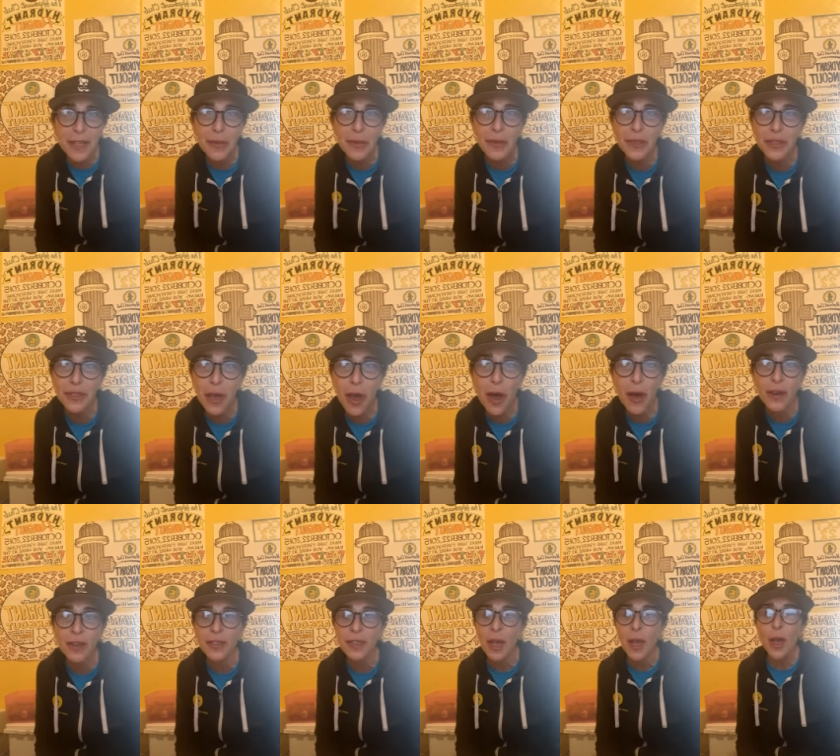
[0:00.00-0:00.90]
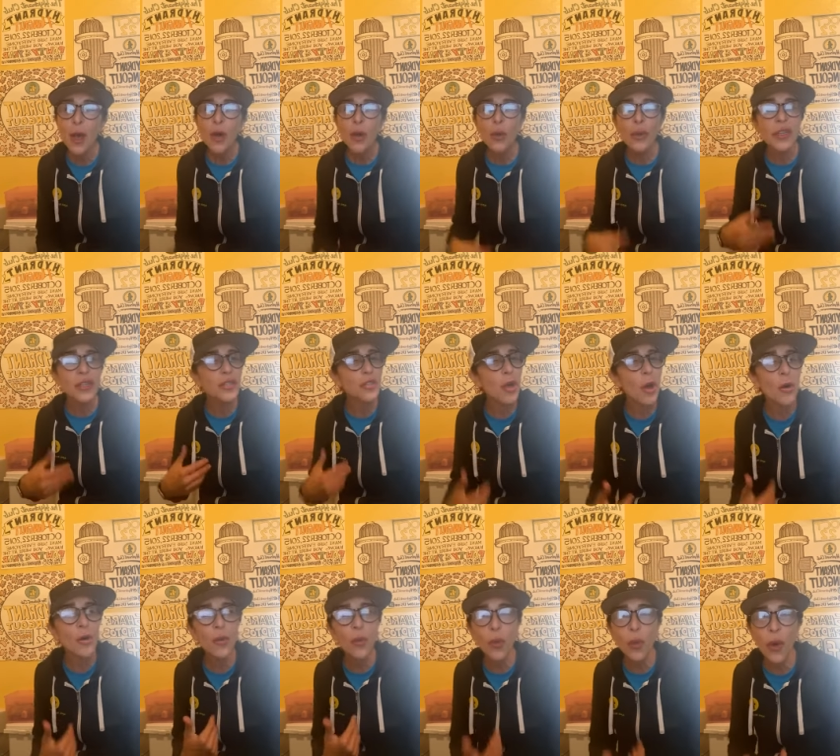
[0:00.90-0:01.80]
with dogs, we
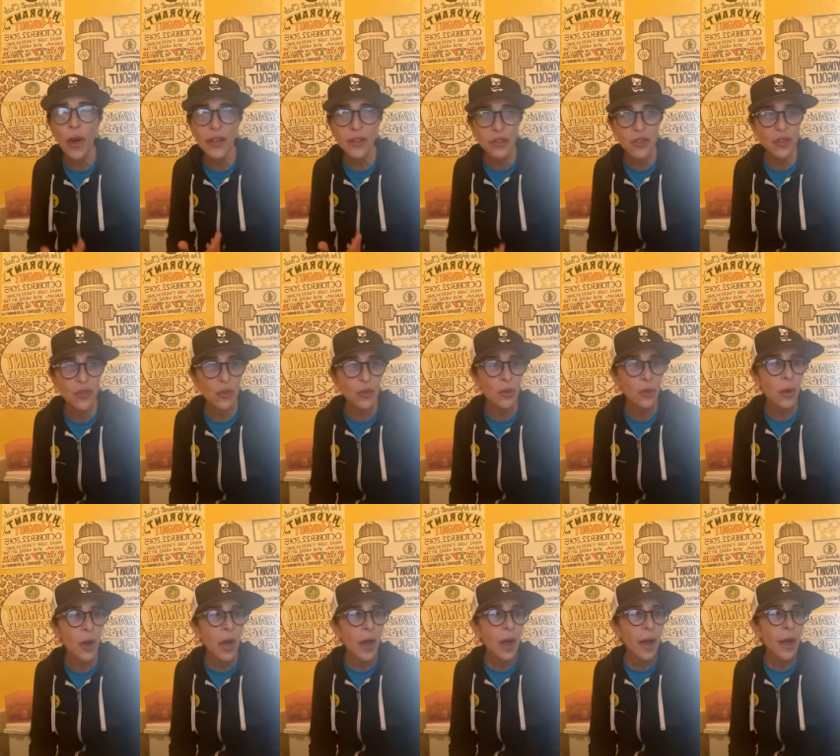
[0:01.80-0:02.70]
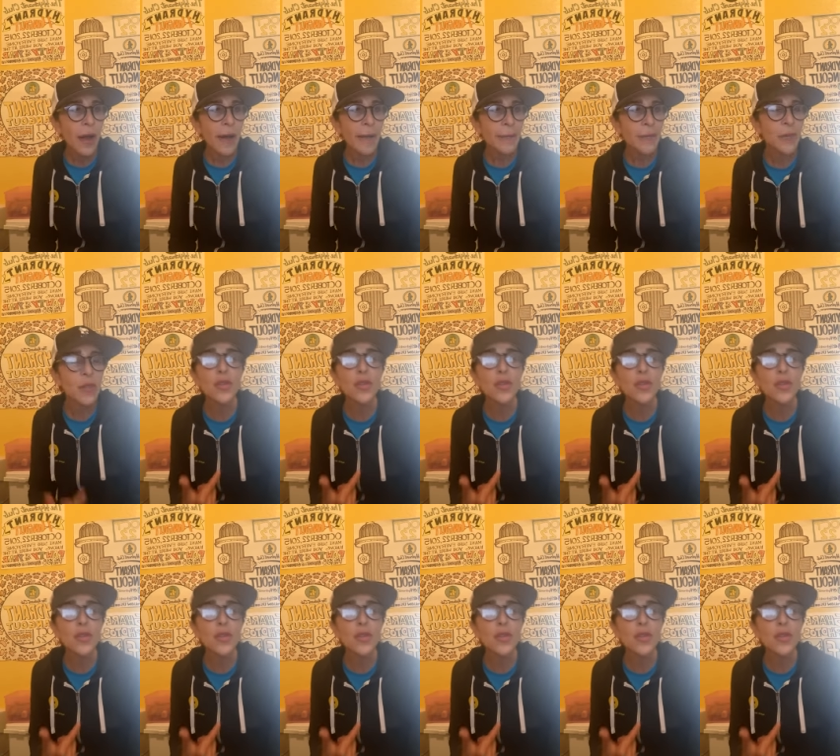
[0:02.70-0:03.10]
don't want to um,